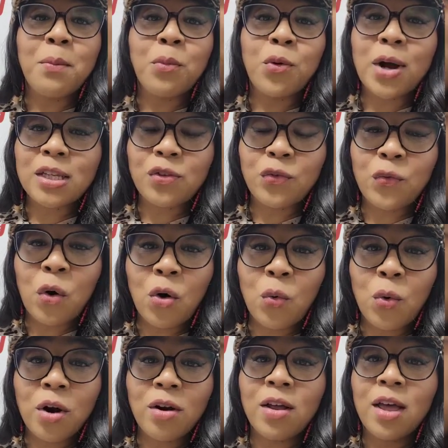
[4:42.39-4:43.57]
Press
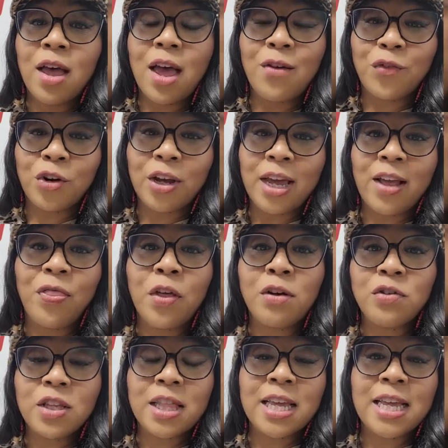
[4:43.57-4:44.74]
forward and forget
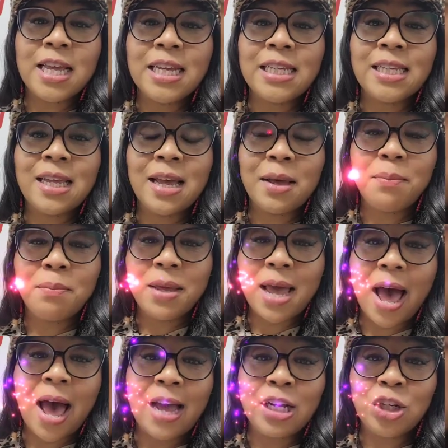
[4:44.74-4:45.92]
those things
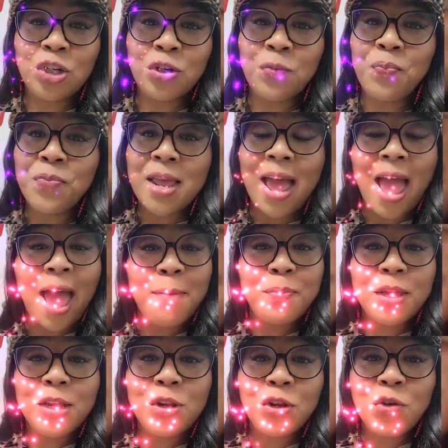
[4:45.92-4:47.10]
behind you.
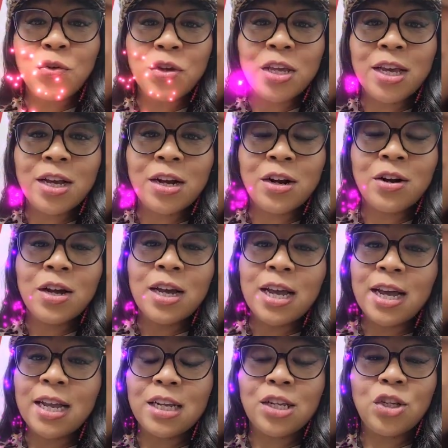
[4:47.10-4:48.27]
Happy New Year.
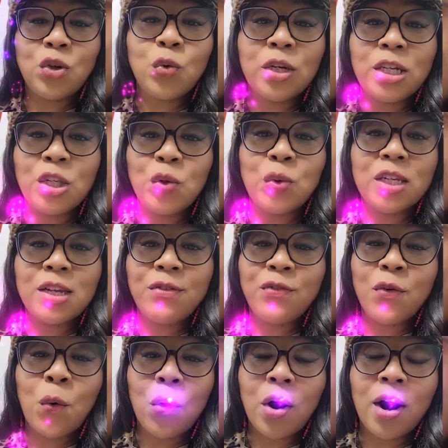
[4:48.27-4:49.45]
It is
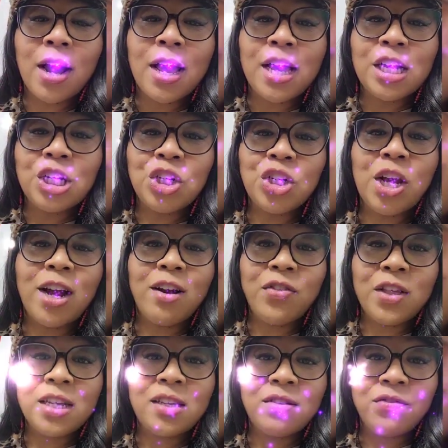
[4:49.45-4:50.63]
2024. Share
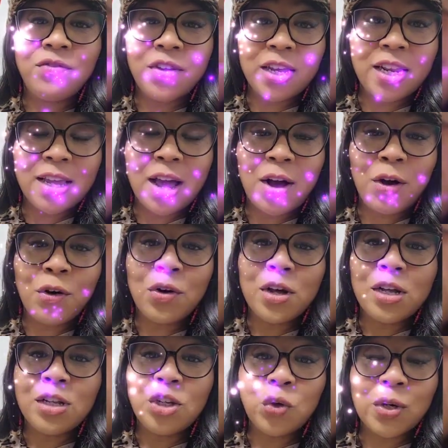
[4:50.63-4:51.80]
this video
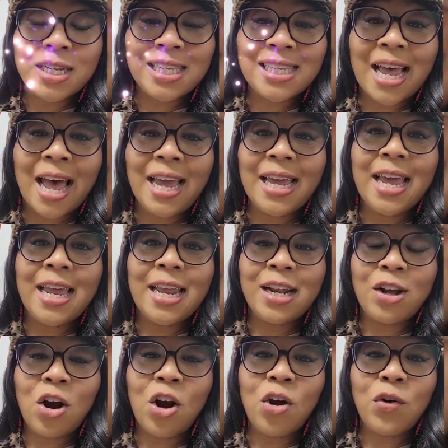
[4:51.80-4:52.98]
to excite and
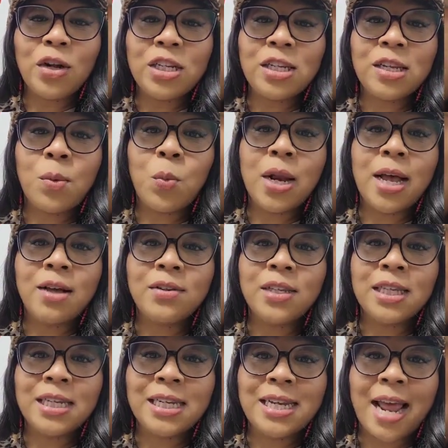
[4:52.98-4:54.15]
encourage someone else
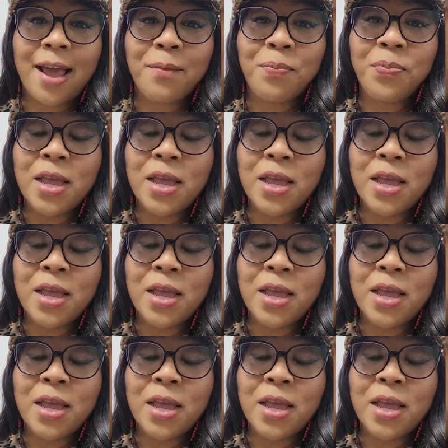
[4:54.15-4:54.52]
today.